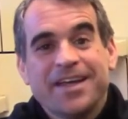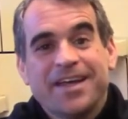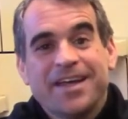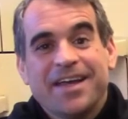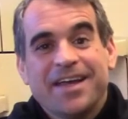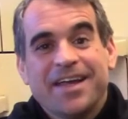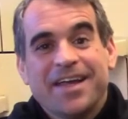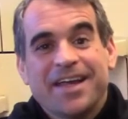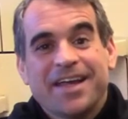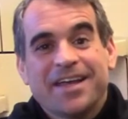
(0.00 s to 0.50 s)

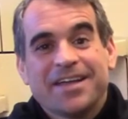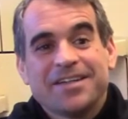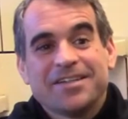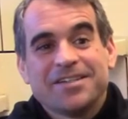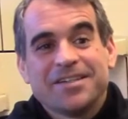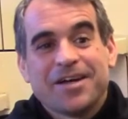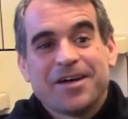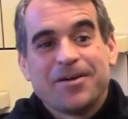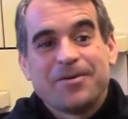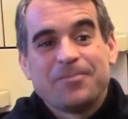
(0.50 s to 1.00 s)
And
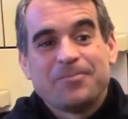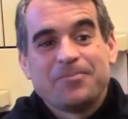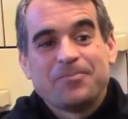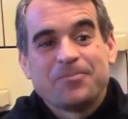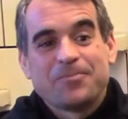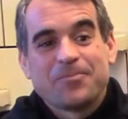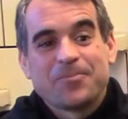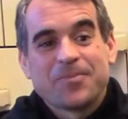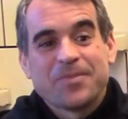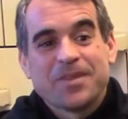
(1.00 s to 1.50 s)

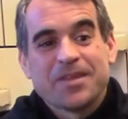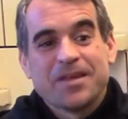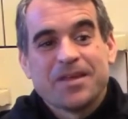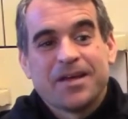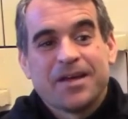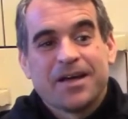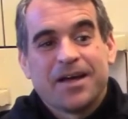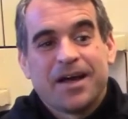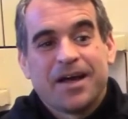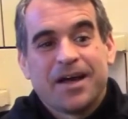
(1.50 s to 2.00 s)

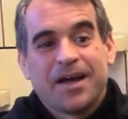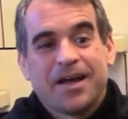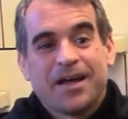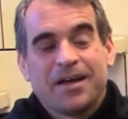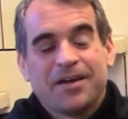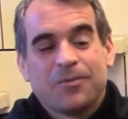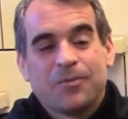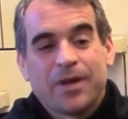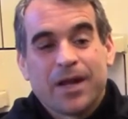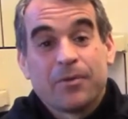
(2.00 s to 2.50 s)

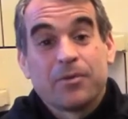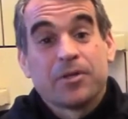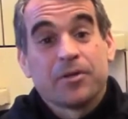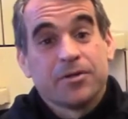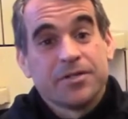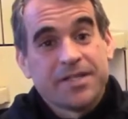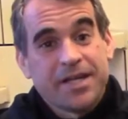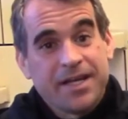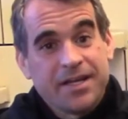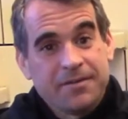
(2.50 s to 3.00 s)
when I was
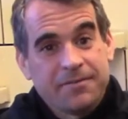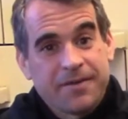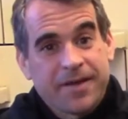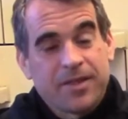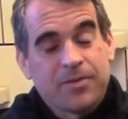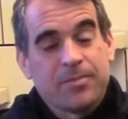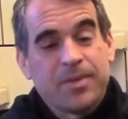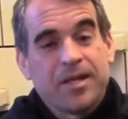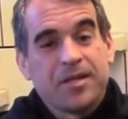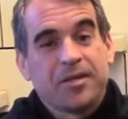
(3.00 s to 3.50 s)
ordained,
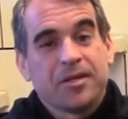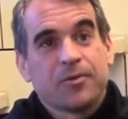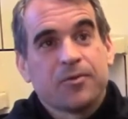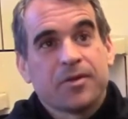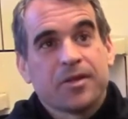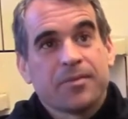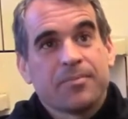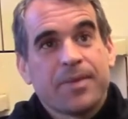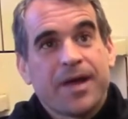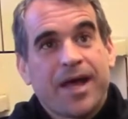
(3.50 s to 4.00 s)
Father Masick
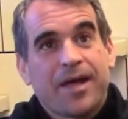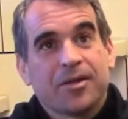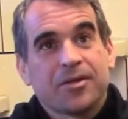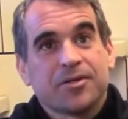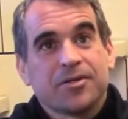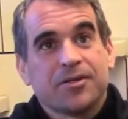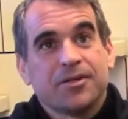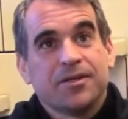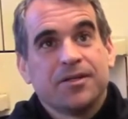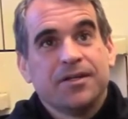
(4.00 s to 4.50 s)
was the
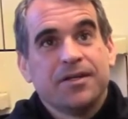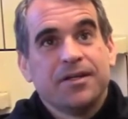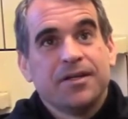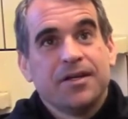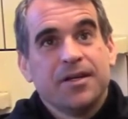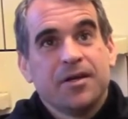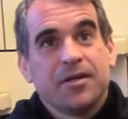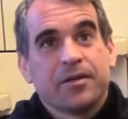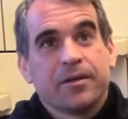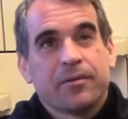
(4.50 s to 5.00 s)
pastor.
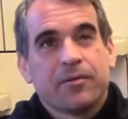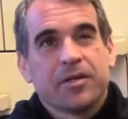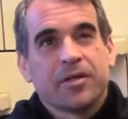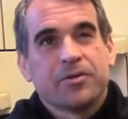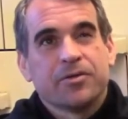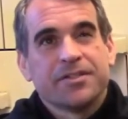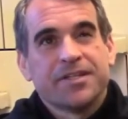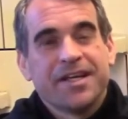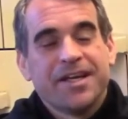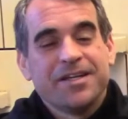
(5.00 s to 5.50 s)
So I was
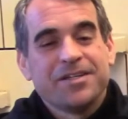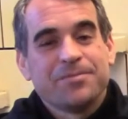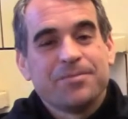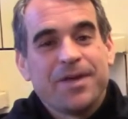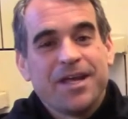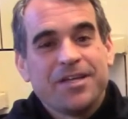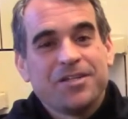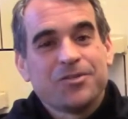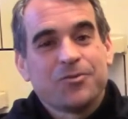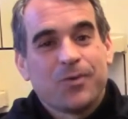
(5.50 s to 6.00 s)
ordained
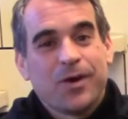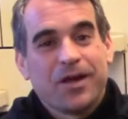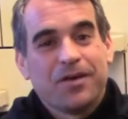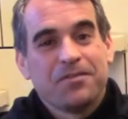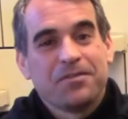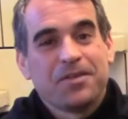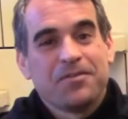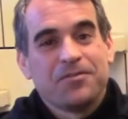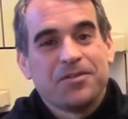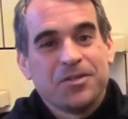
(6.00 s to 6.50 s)
May
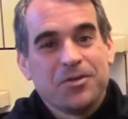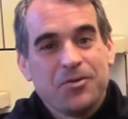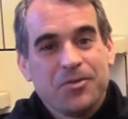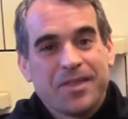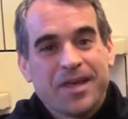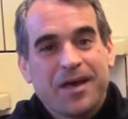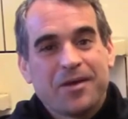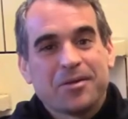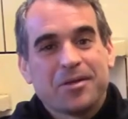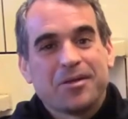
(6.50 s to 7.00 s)
12th of
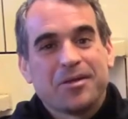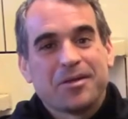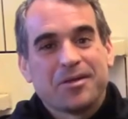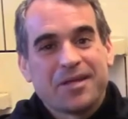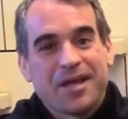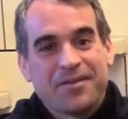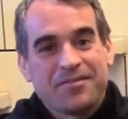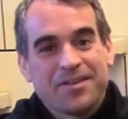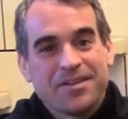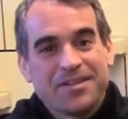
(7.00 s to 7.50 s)

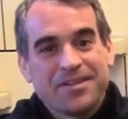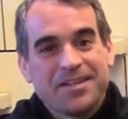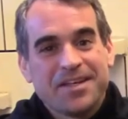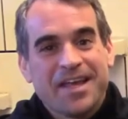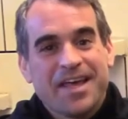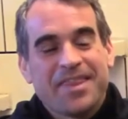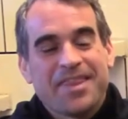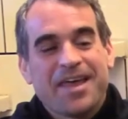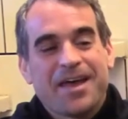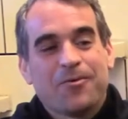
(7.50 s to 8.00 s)
2007,
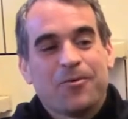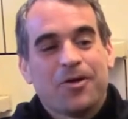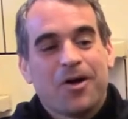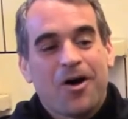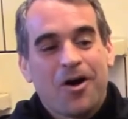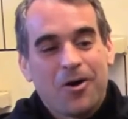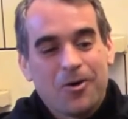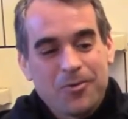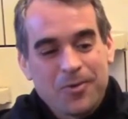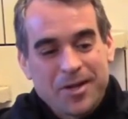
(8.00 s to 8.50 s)
and that will
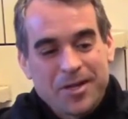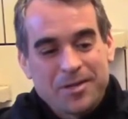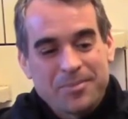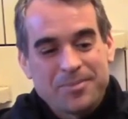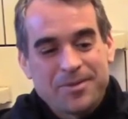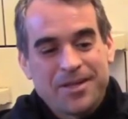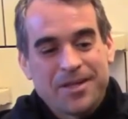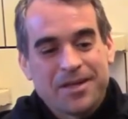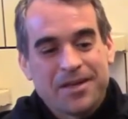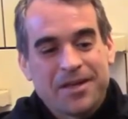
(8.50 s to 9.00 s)
always
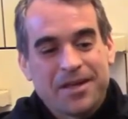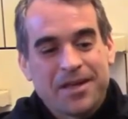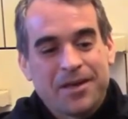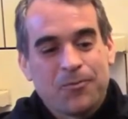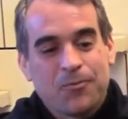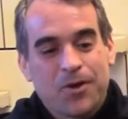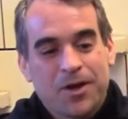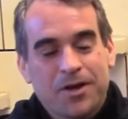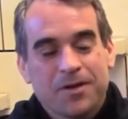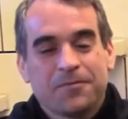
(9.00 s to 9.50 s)
be a
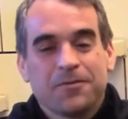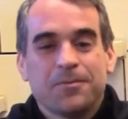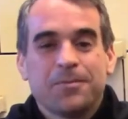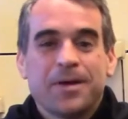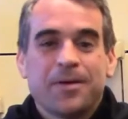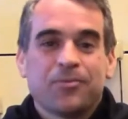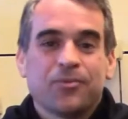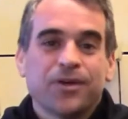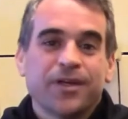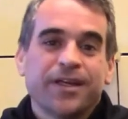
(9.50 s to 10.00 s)
wonderful
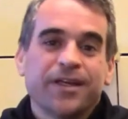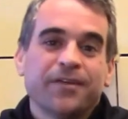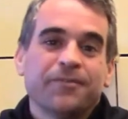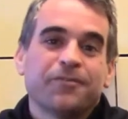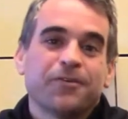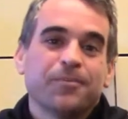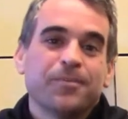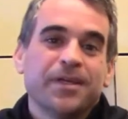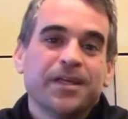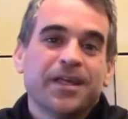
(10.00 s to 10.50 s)
memory
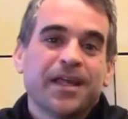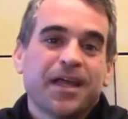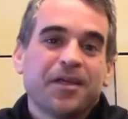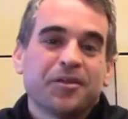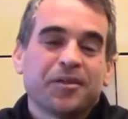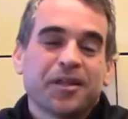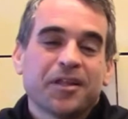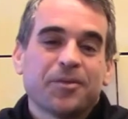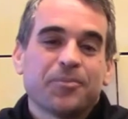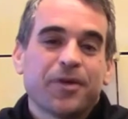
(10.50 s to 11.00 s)
for me. I
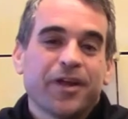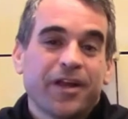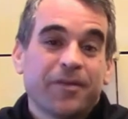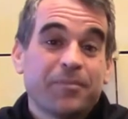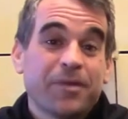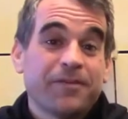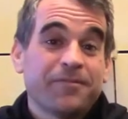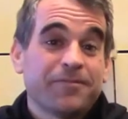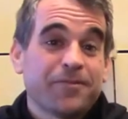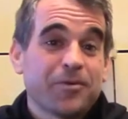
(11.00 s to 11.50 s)
celebrated
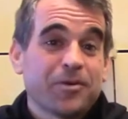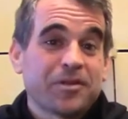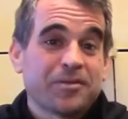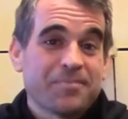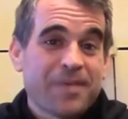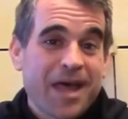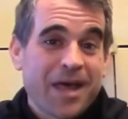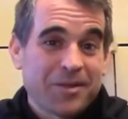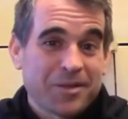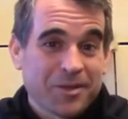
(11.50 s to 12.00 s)
my first
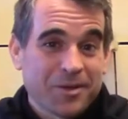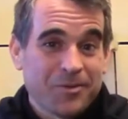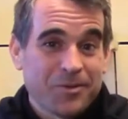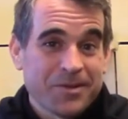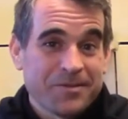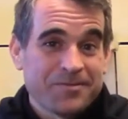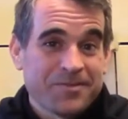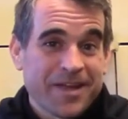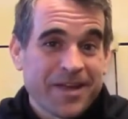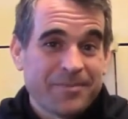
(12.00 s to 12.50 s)
Mass at
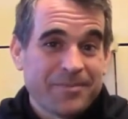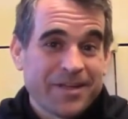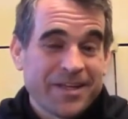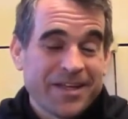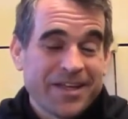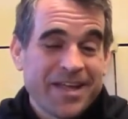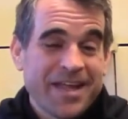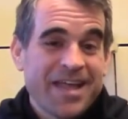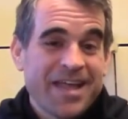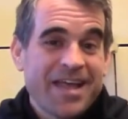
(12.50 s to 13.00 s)
Holy
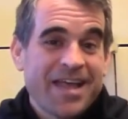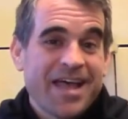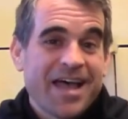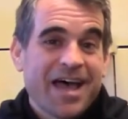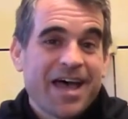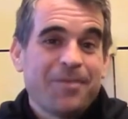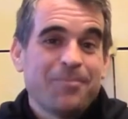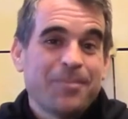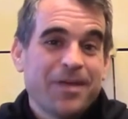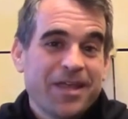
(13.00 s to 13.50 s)
Family
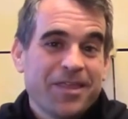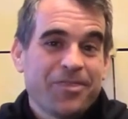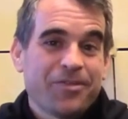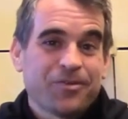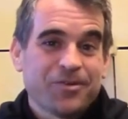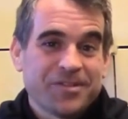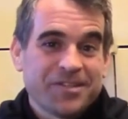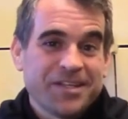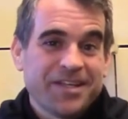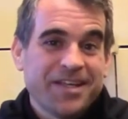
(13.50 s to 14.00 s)
on May
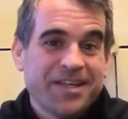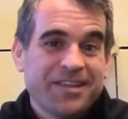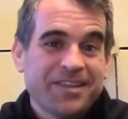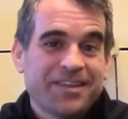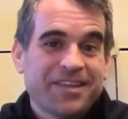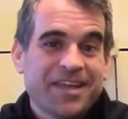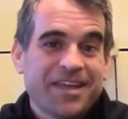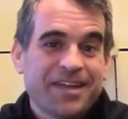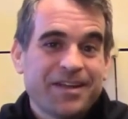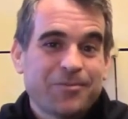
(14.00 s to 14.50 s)

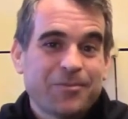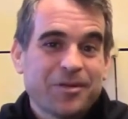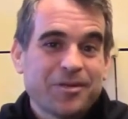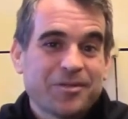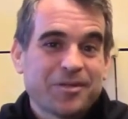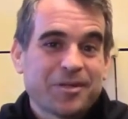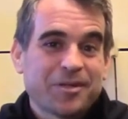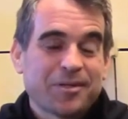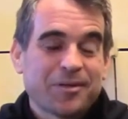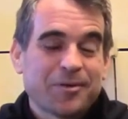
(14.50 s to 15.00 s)
13th, and it was
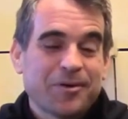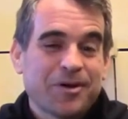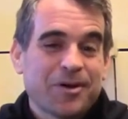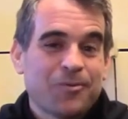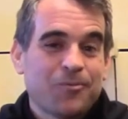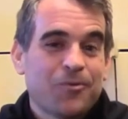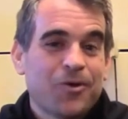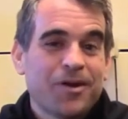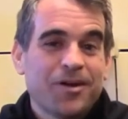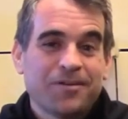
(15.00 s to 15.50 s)
just a
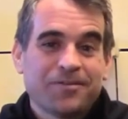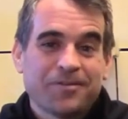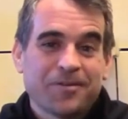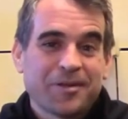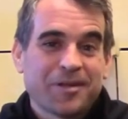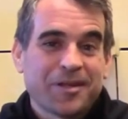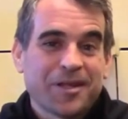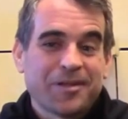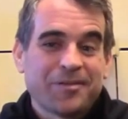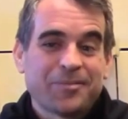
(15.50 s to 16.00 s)
wonderful
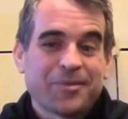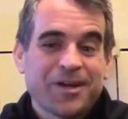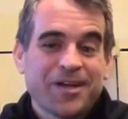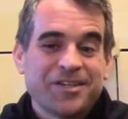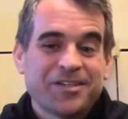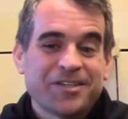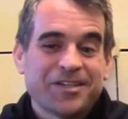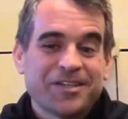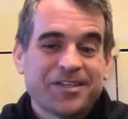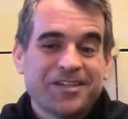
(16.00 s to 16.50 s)

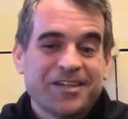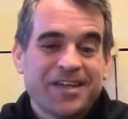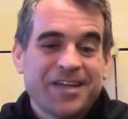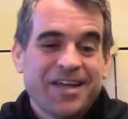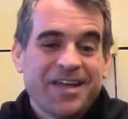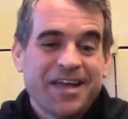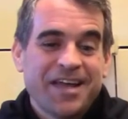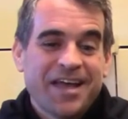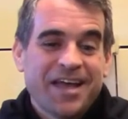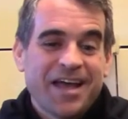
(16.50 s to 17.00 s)
celebration.
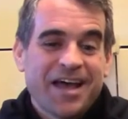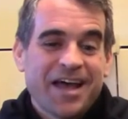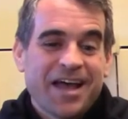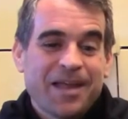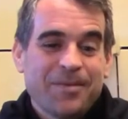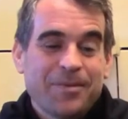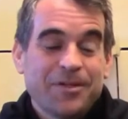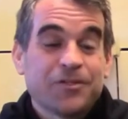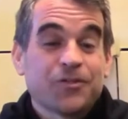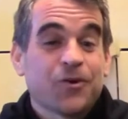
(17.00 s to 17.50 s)
I
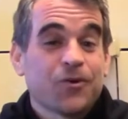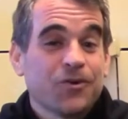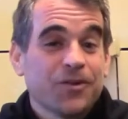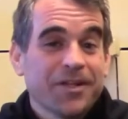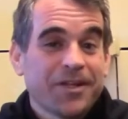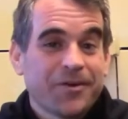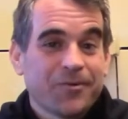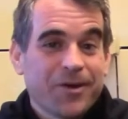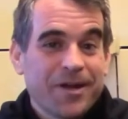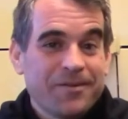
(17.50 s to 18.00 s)
am
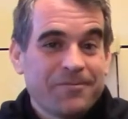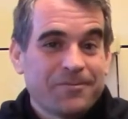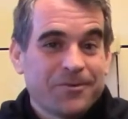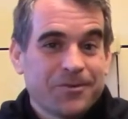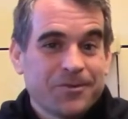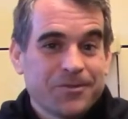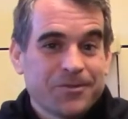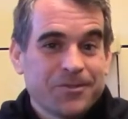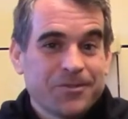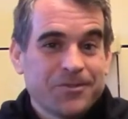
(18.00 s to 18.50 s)
eternally
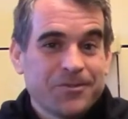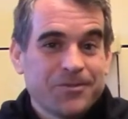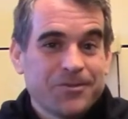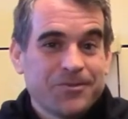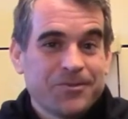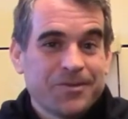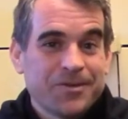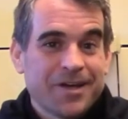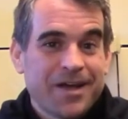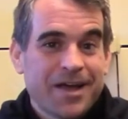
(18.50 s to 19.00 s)
grateful
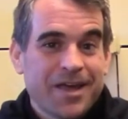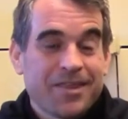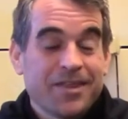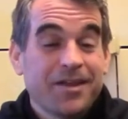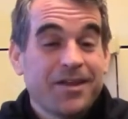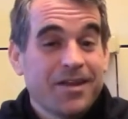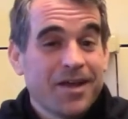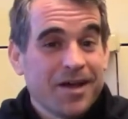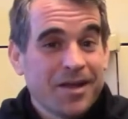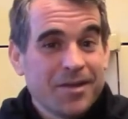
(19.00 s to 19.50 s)
to the
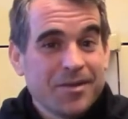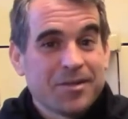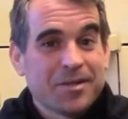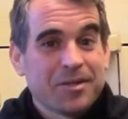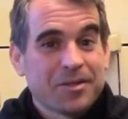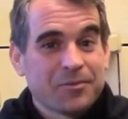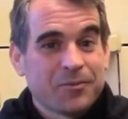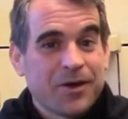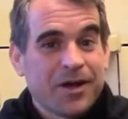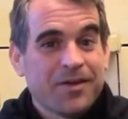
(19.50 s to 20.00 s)
nuns
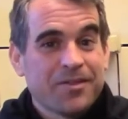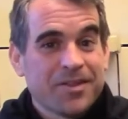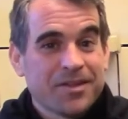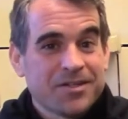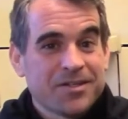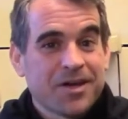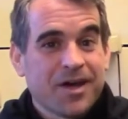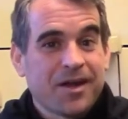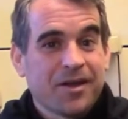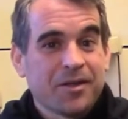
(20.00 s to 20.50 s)
as well that
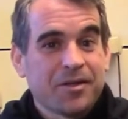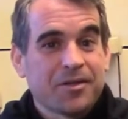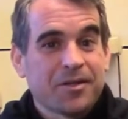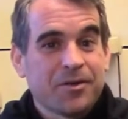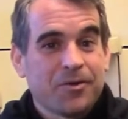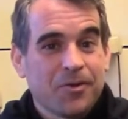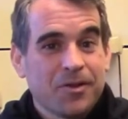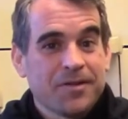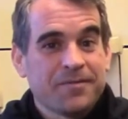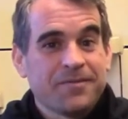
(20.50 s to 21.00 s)
taught us at
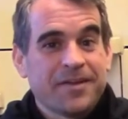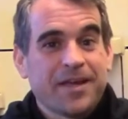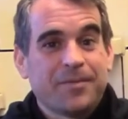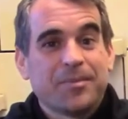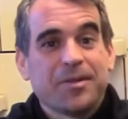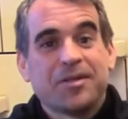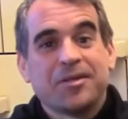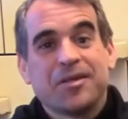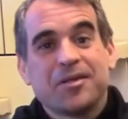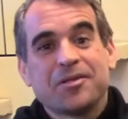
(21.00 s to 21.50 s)
Holy
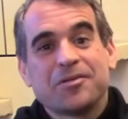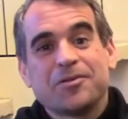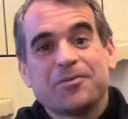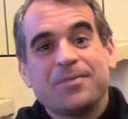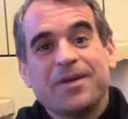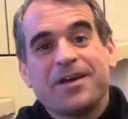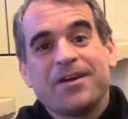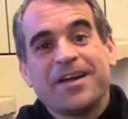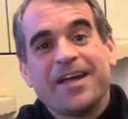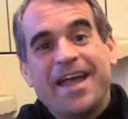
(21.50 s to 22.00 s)
Family. Sister
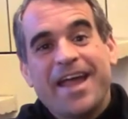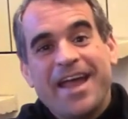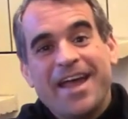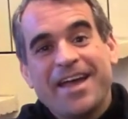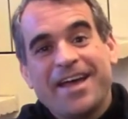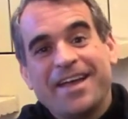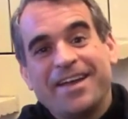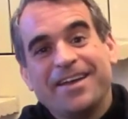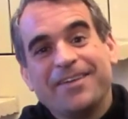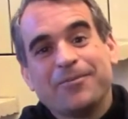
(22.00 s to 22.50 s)
Mary
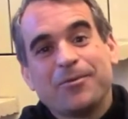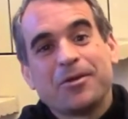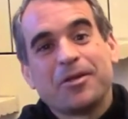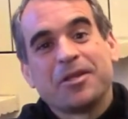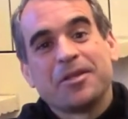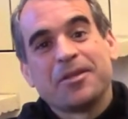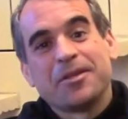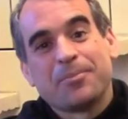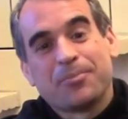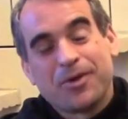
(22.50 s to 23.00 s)
Ann
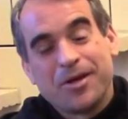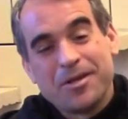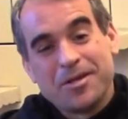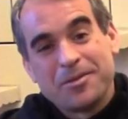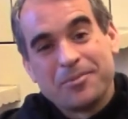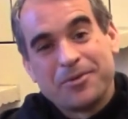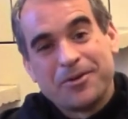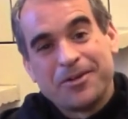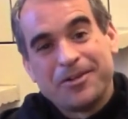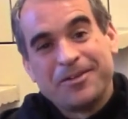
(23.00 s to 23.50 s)
was the
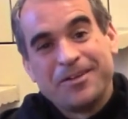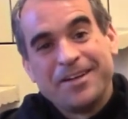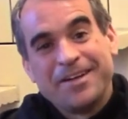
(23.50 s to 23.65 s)
principal,